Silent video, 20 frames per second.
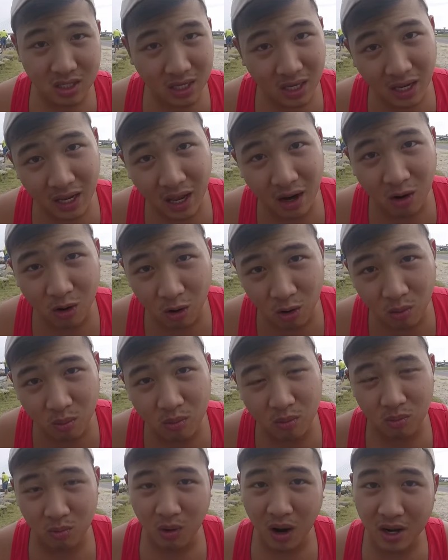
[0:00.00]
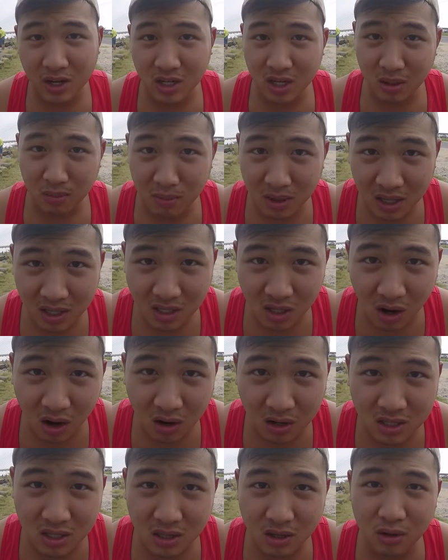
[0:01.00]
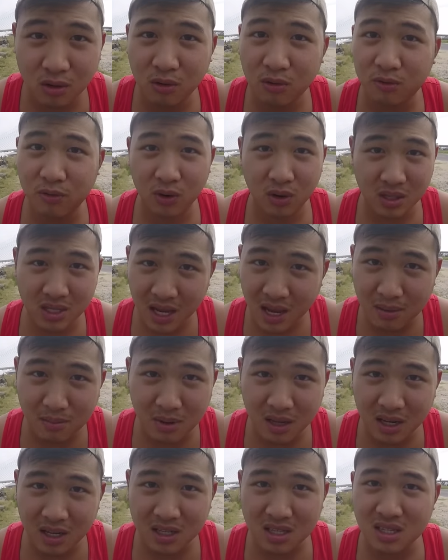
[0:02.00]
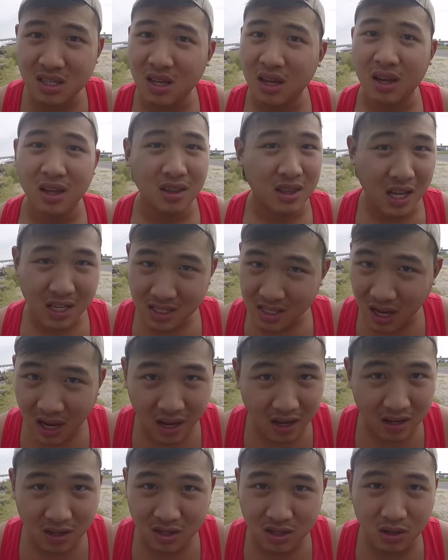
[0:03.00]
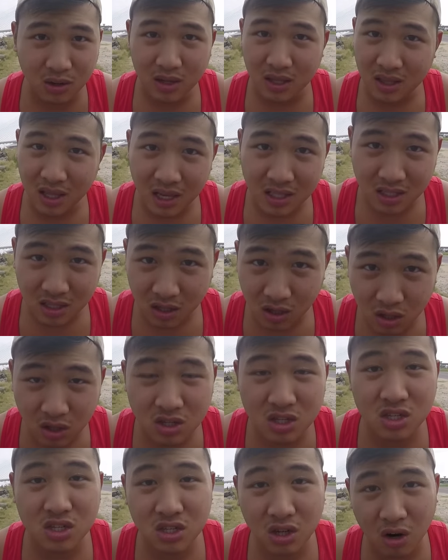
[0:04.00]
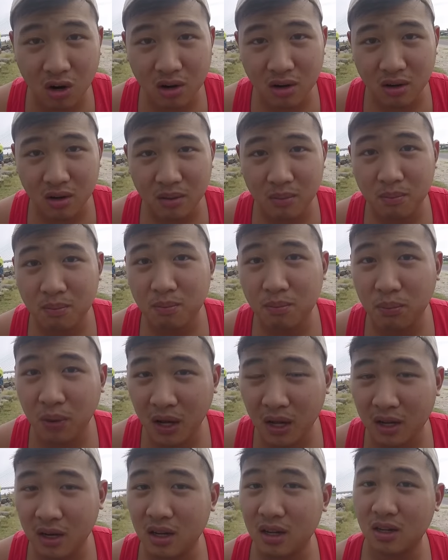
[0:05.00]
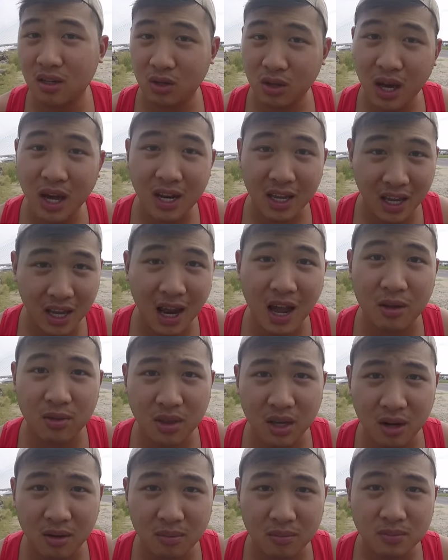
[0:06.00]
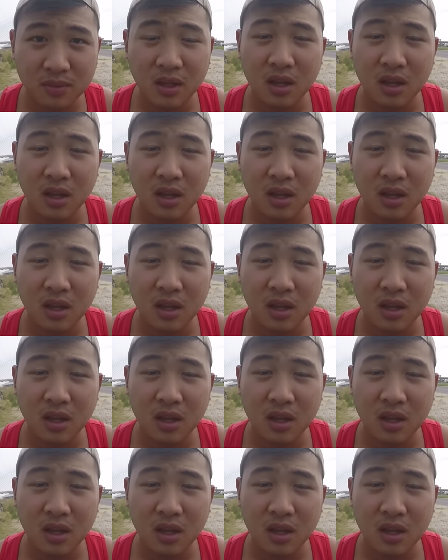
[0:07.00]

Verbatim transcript: sitting at home watching me talk to you for ten minutes. That's not how you do it. That's a good start, but you got to get out there.